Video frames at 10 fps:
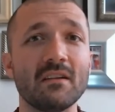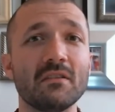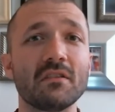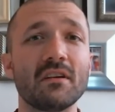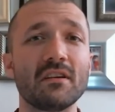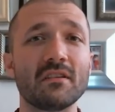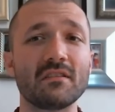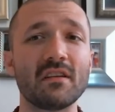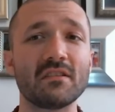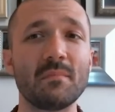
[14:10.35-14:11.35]

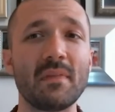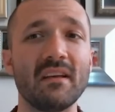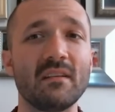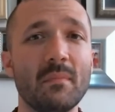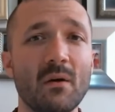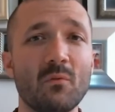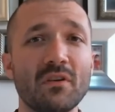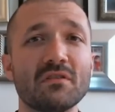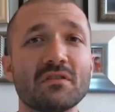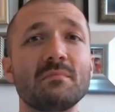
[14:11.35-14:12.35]
It'll touch base about
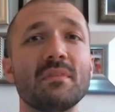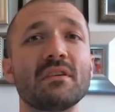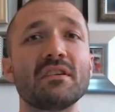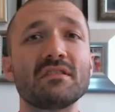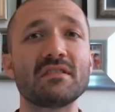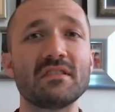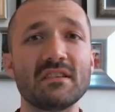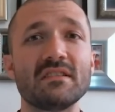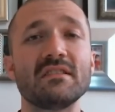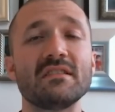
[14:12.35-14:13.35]
what your experience
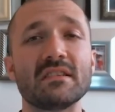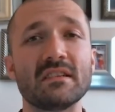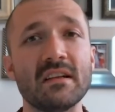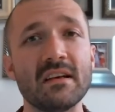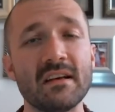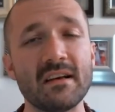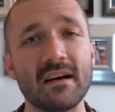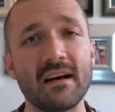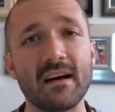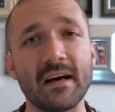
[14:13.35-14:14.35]
is and
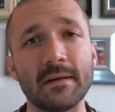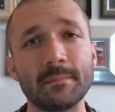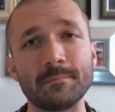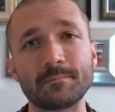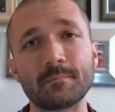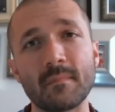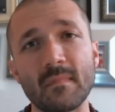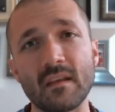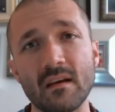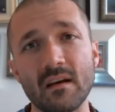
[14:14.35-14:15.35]

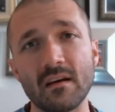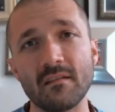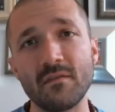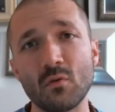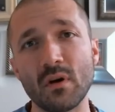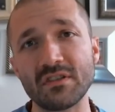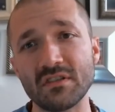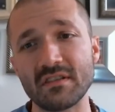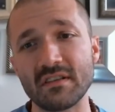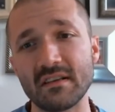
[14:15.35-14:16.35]
a few
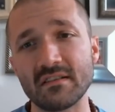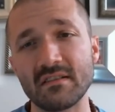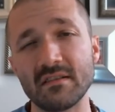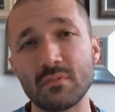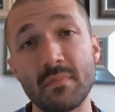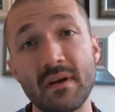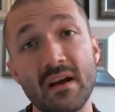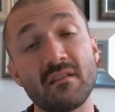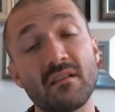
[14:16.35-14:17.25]
questions that Dusty's prepared.